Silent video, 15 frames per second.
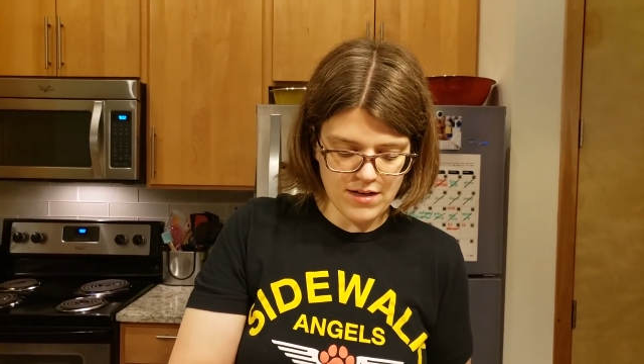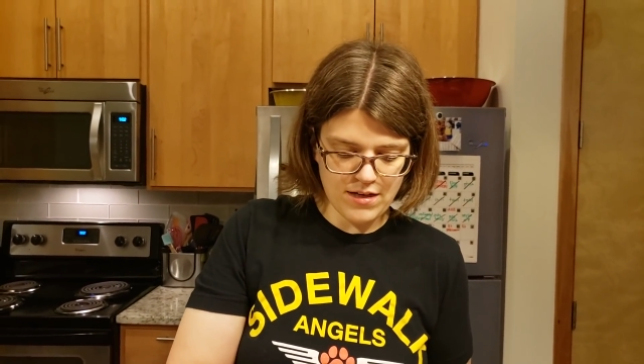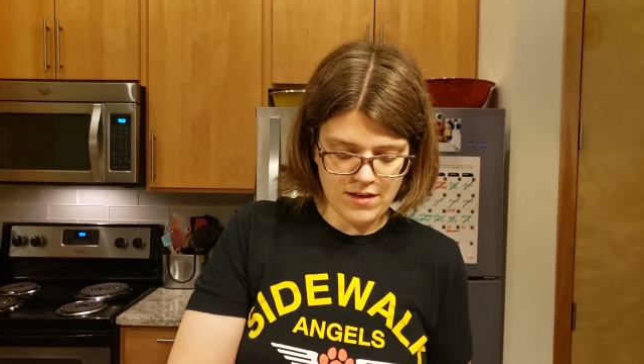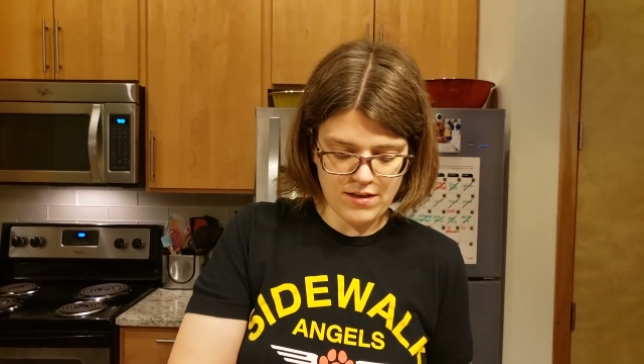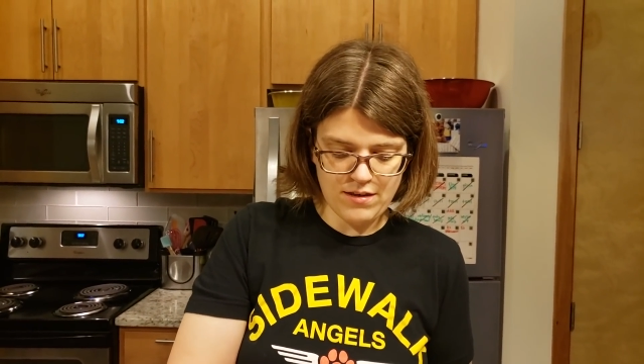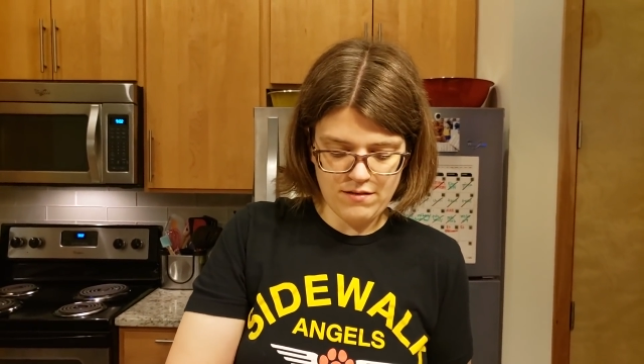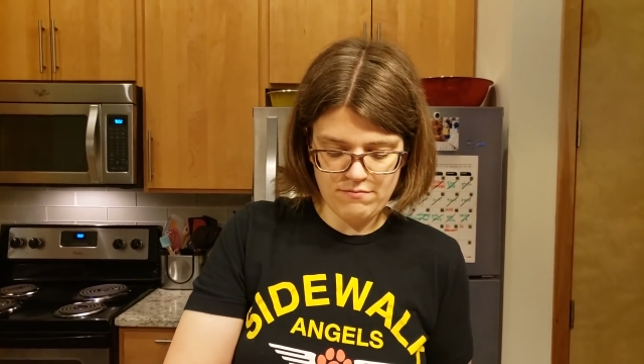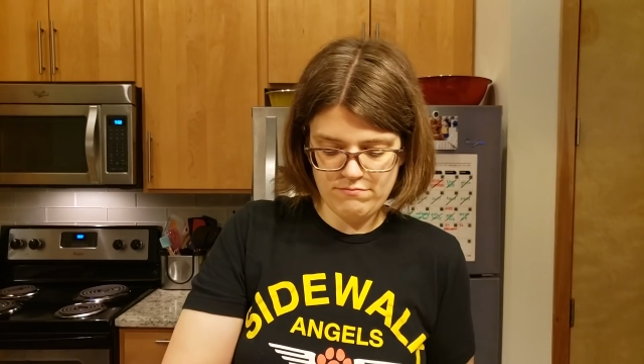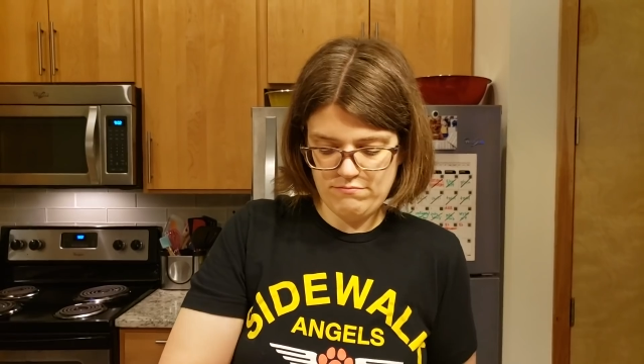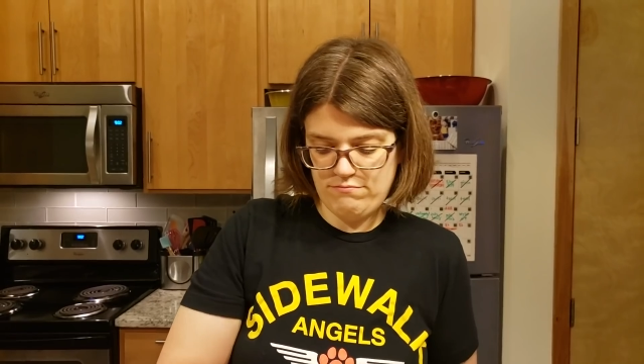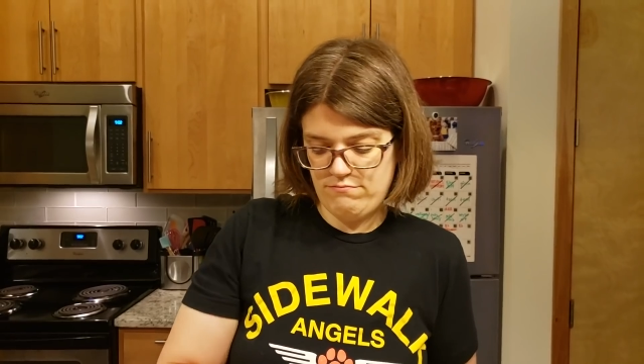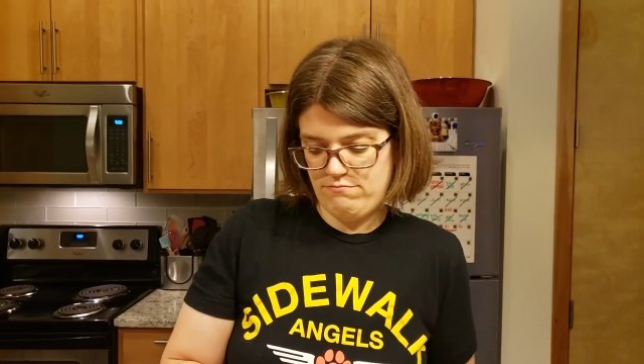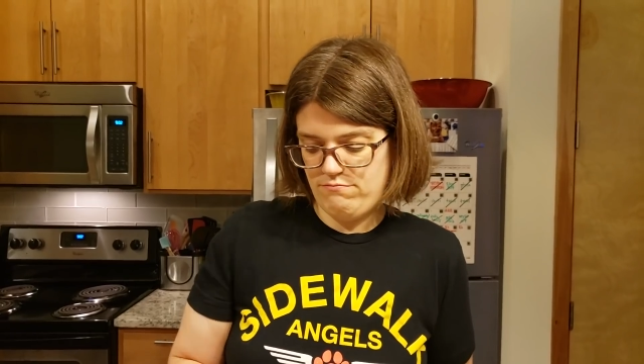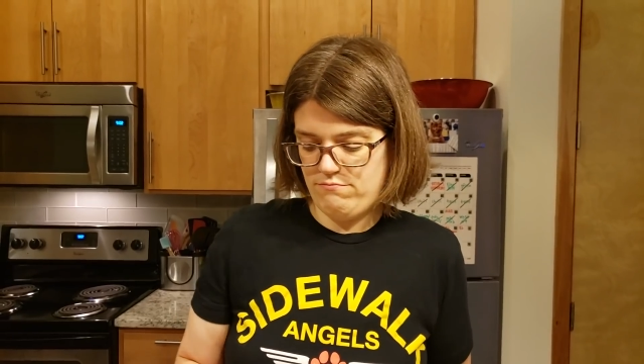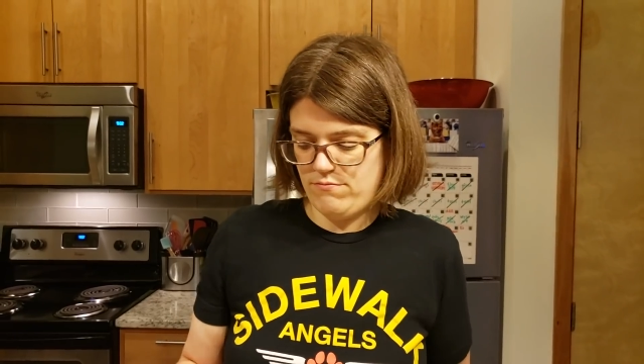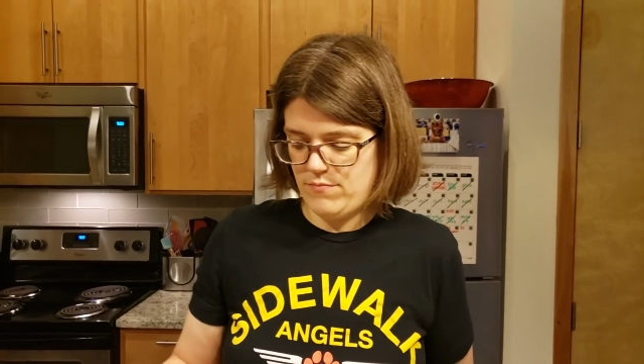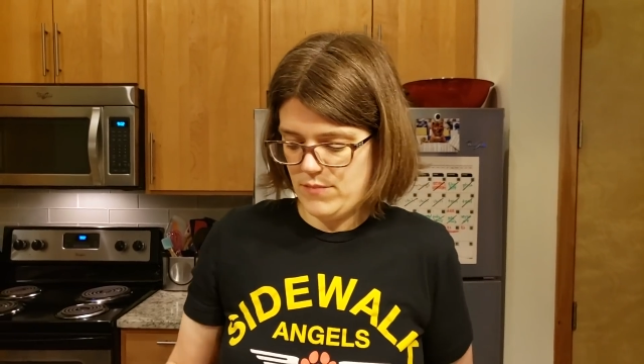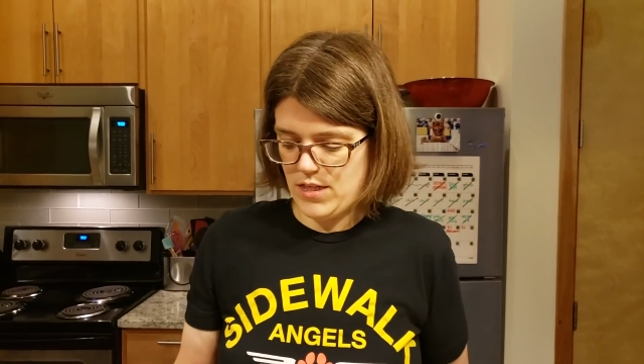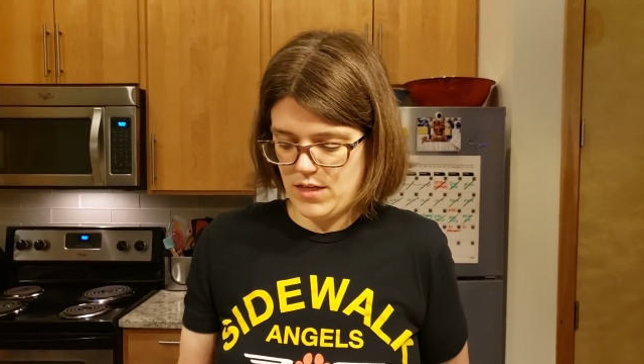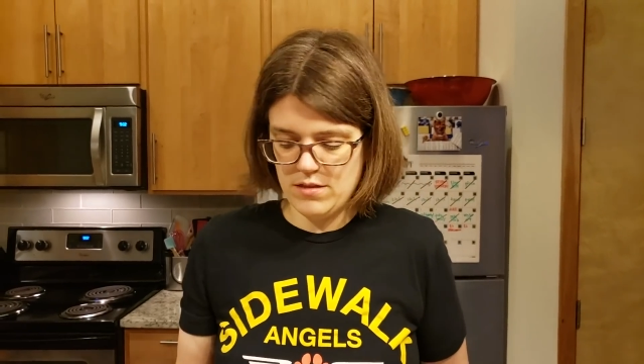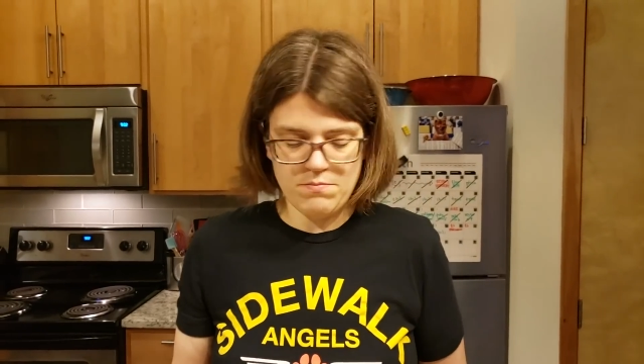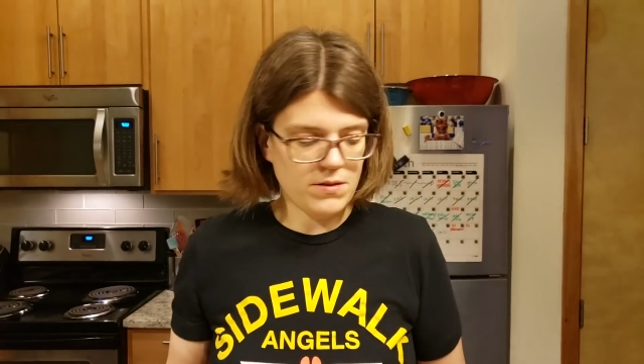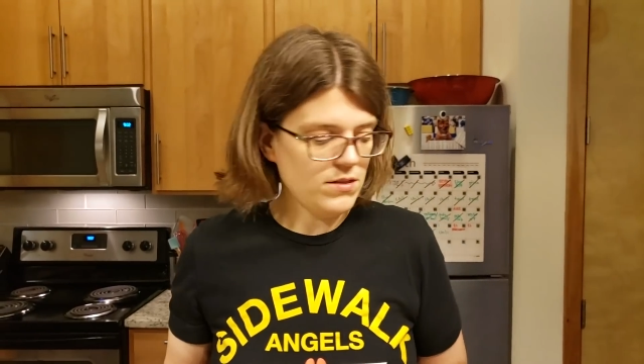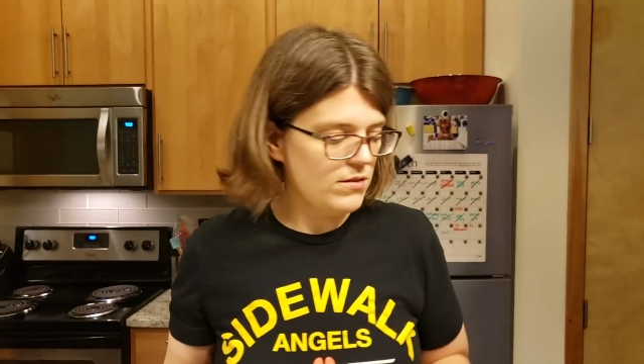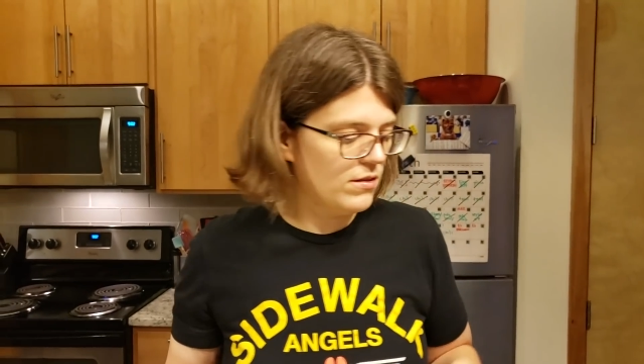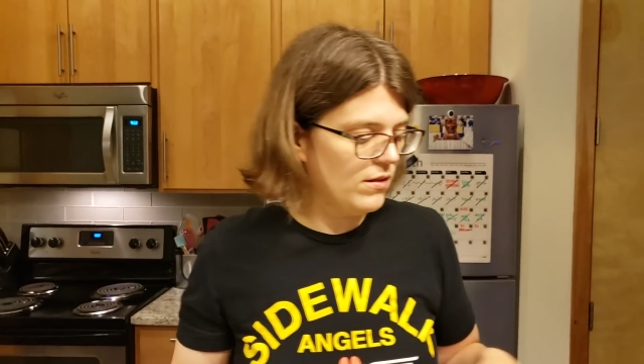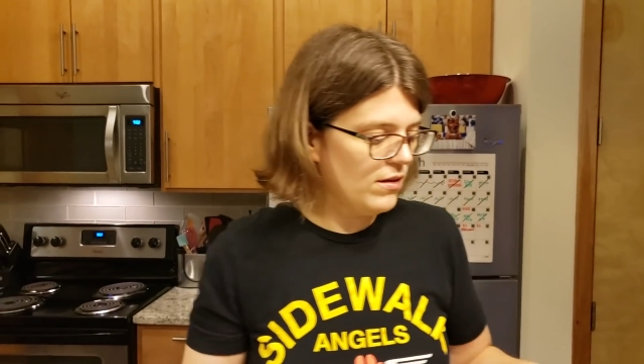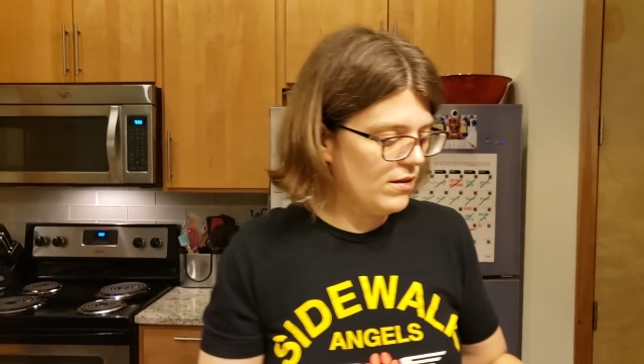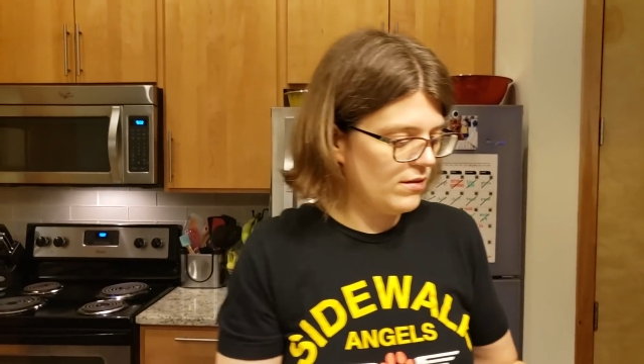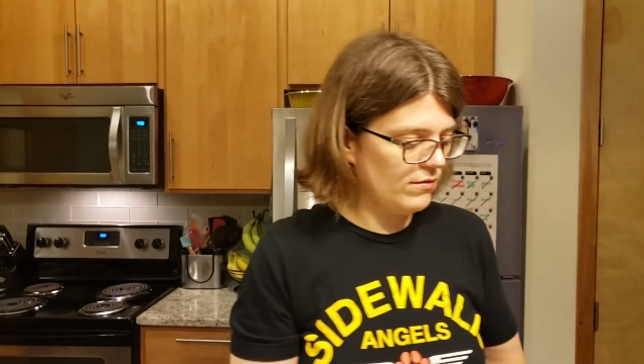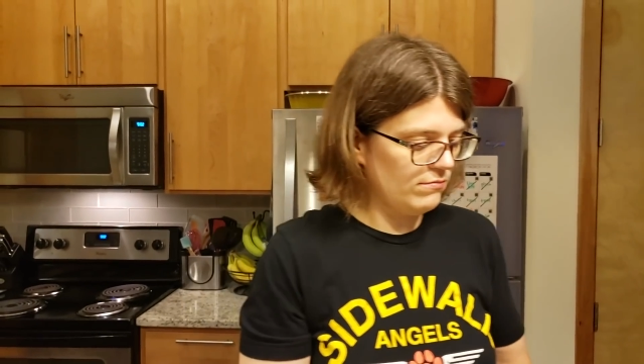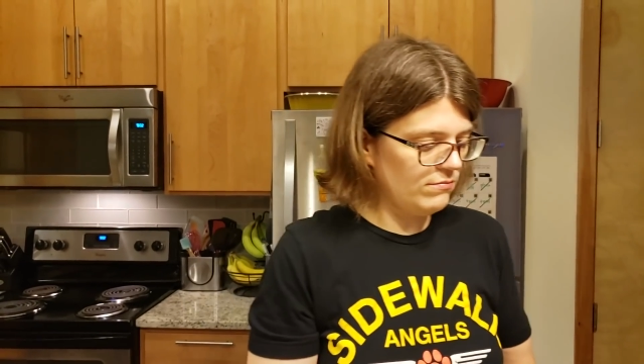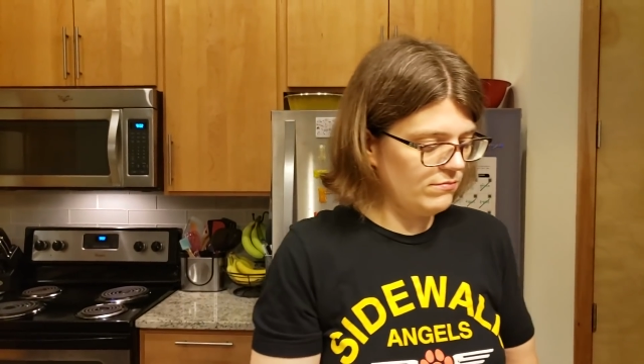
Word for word: and that's basically it.